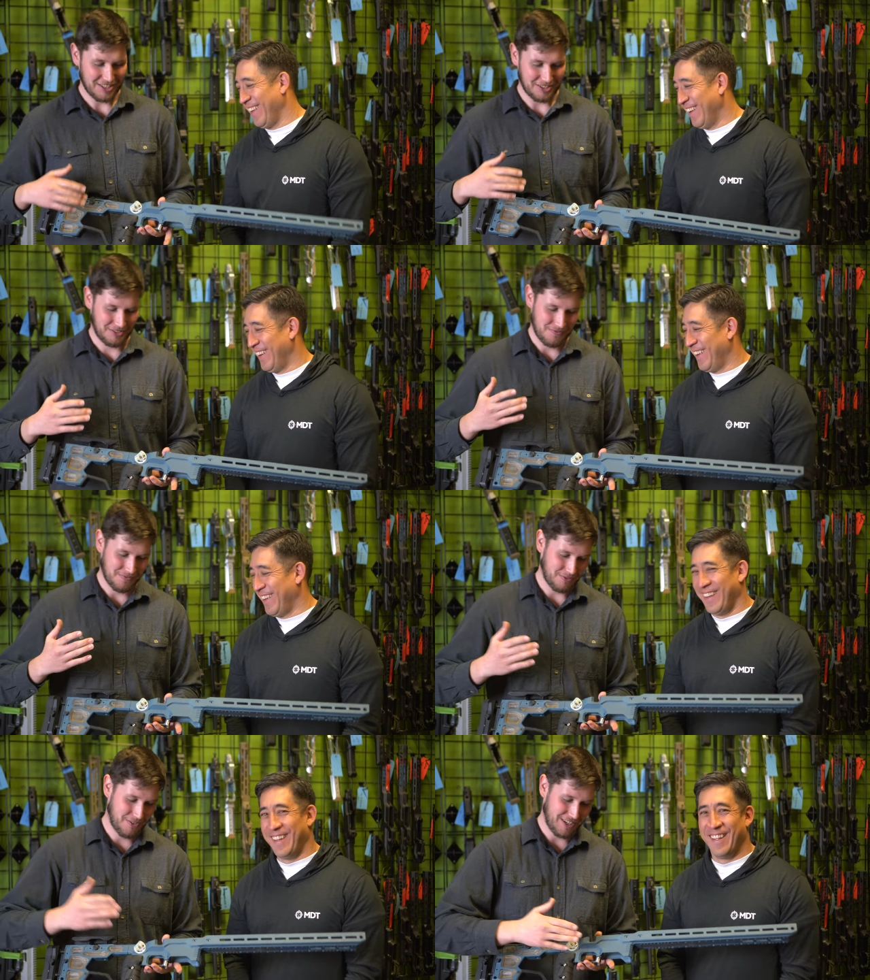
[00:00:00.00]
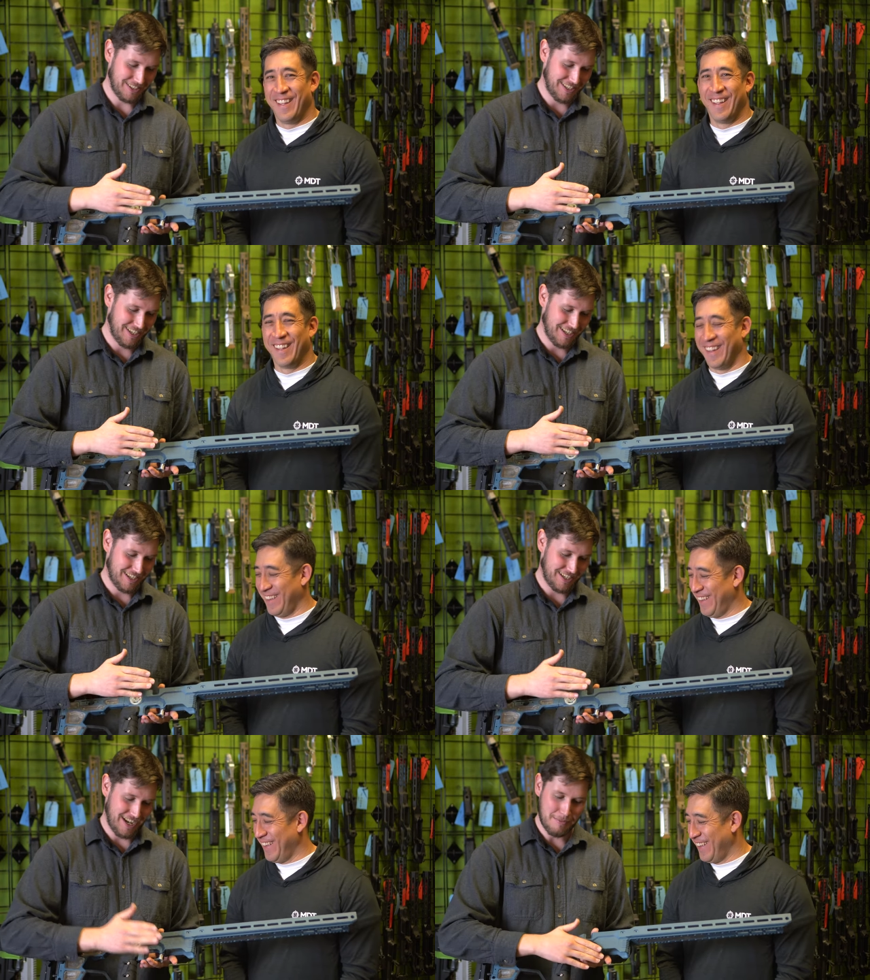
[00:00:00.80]
Speaker 1: so we've got the
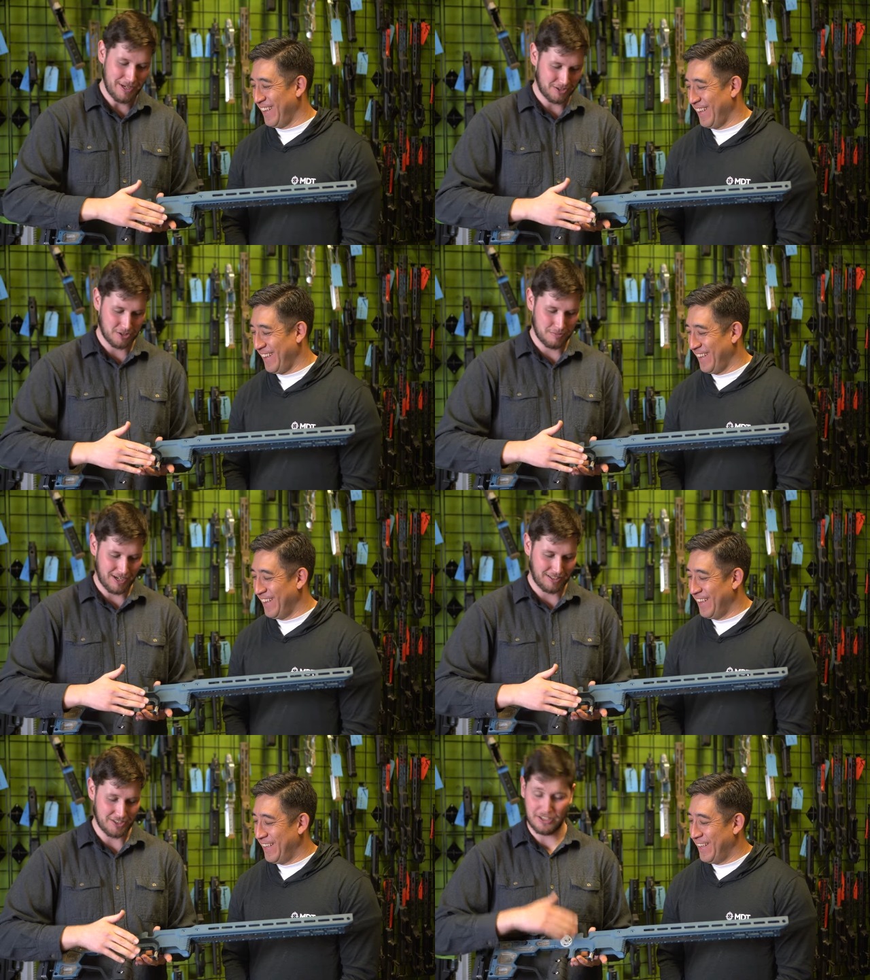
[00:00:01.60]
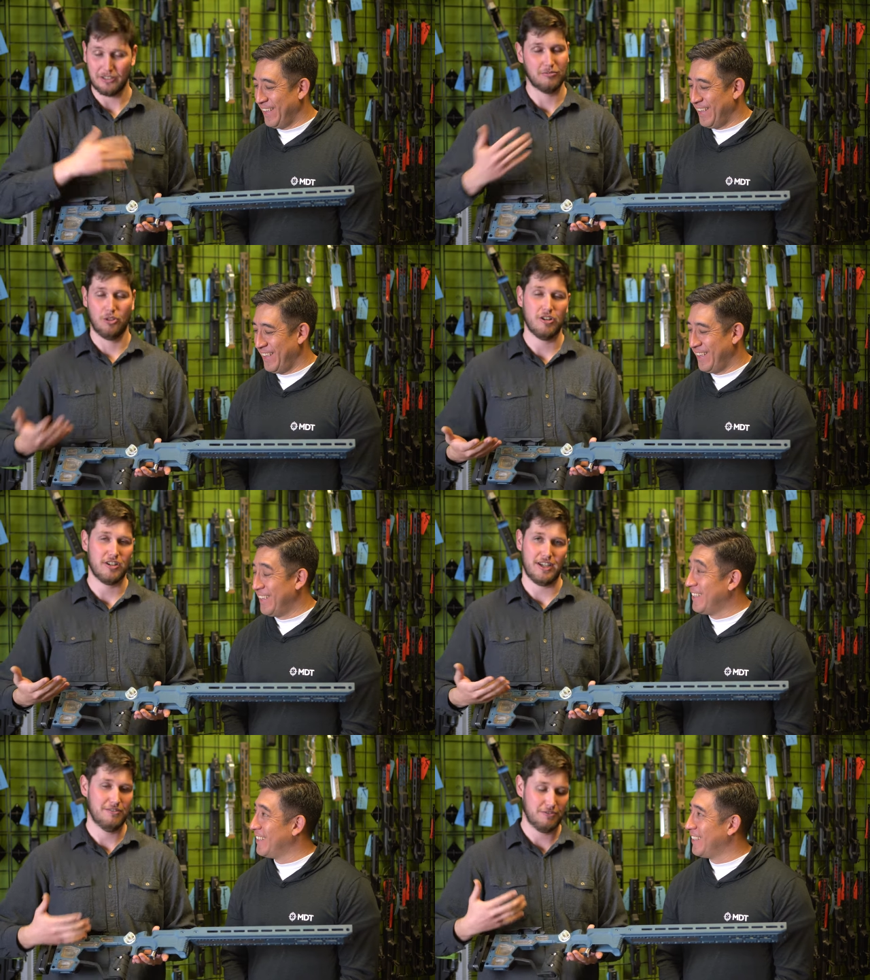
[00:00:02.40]
uh, ambidextrous mag latch. It'll
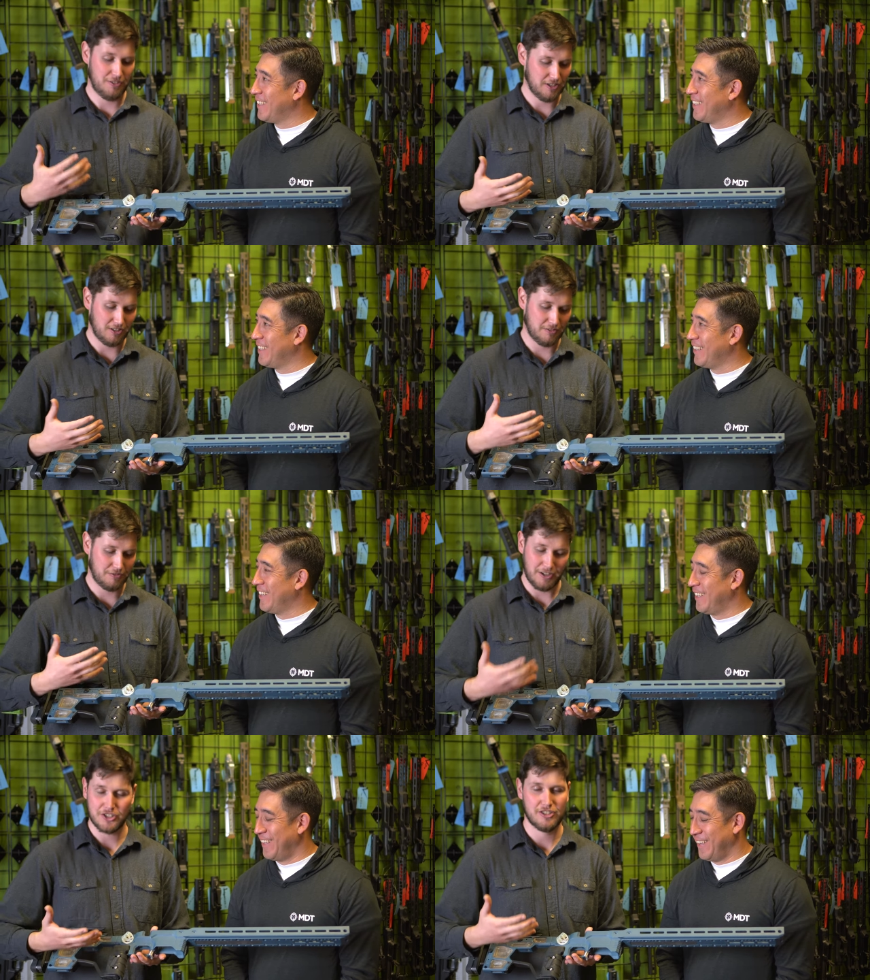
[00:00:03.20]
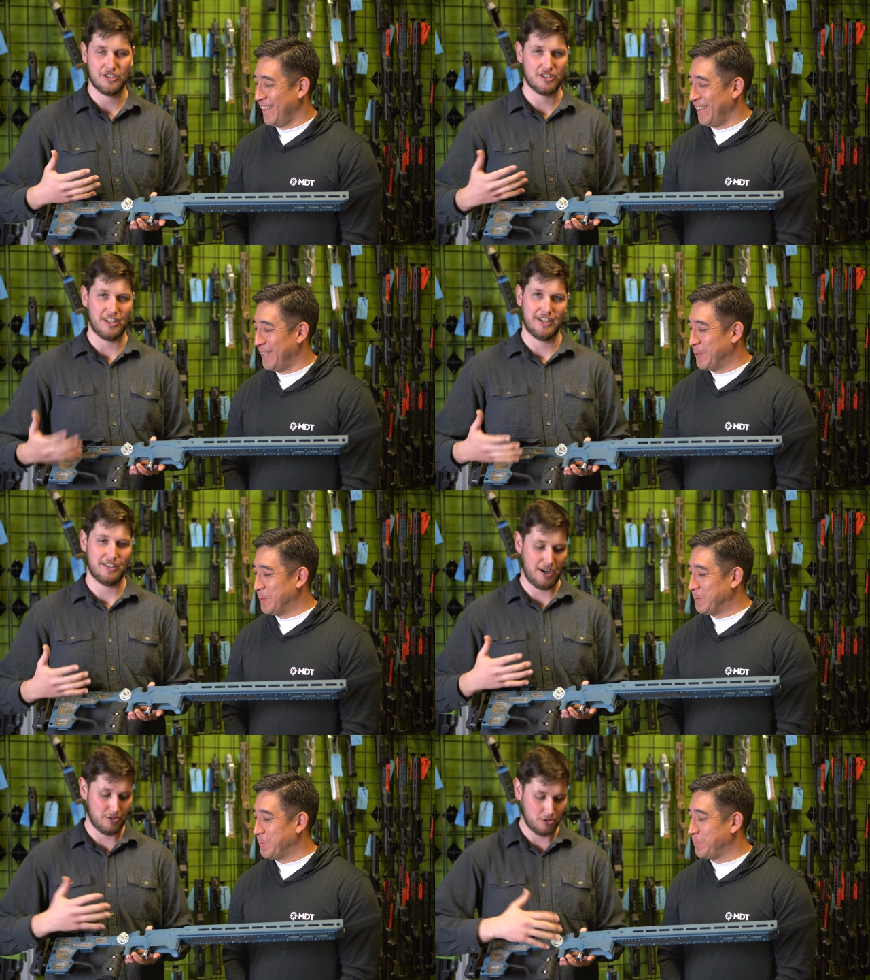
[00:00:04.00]
look and feel and function just like
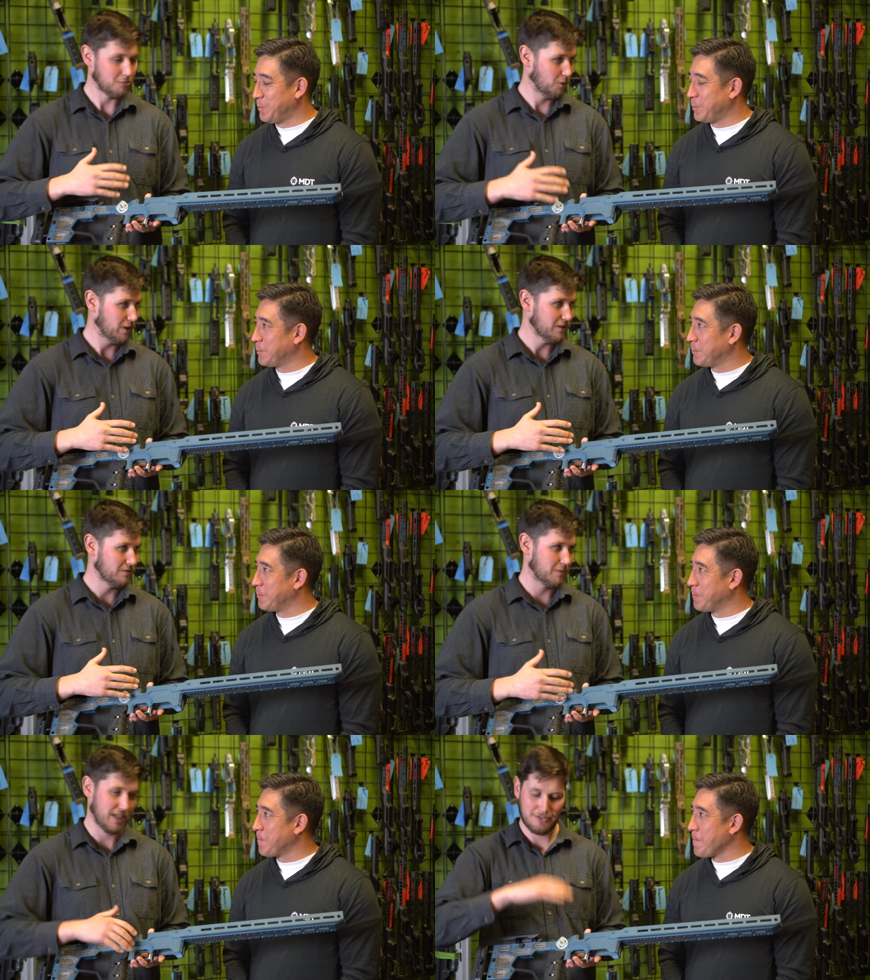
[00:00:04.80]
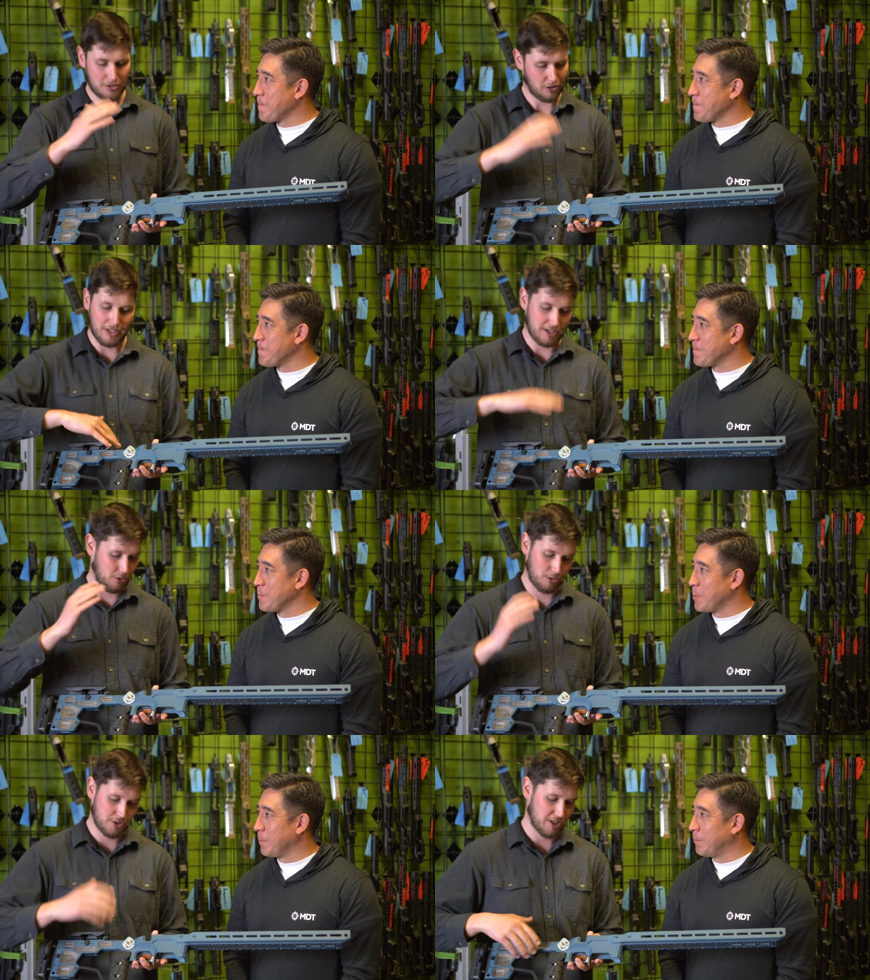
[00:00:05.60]
our normal one, but it gives you all that
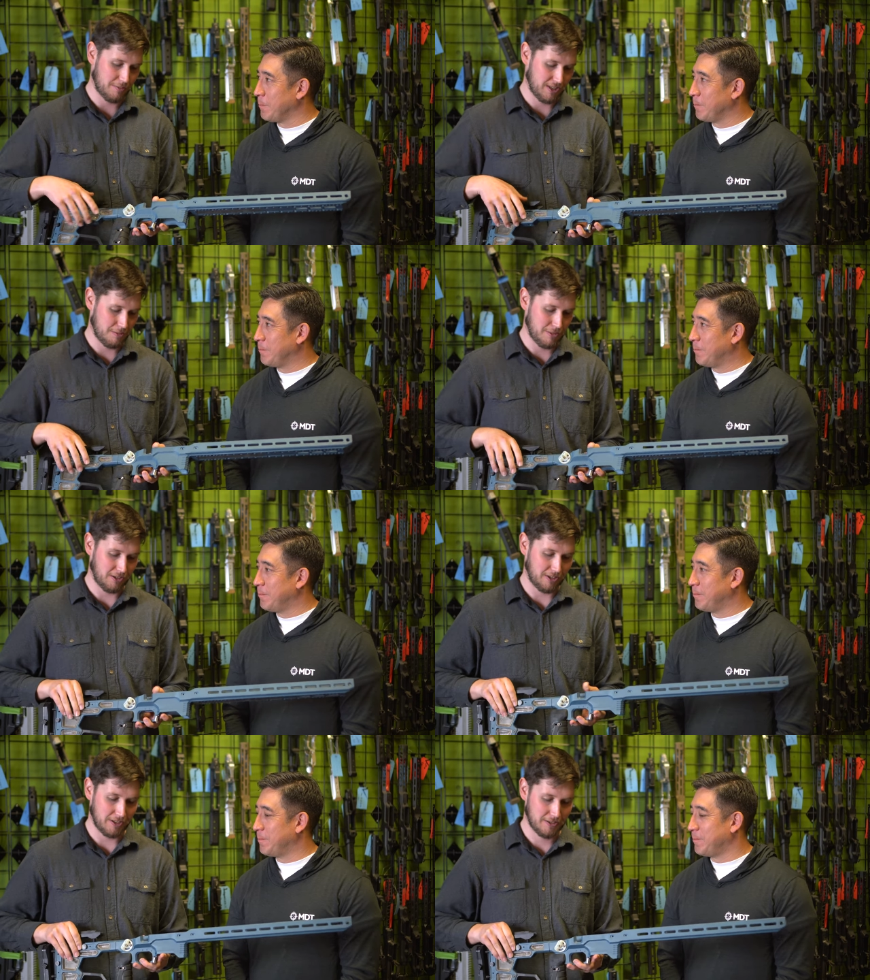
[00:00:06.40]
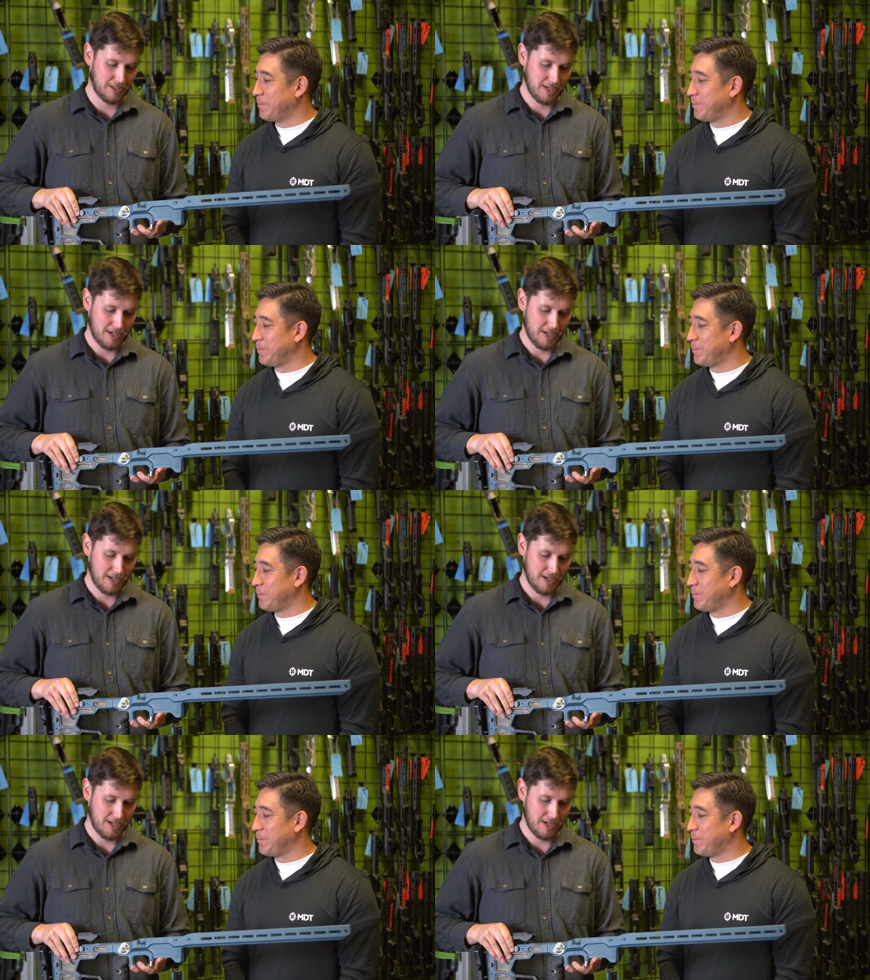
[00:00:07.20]
cool adjustment in the middle there.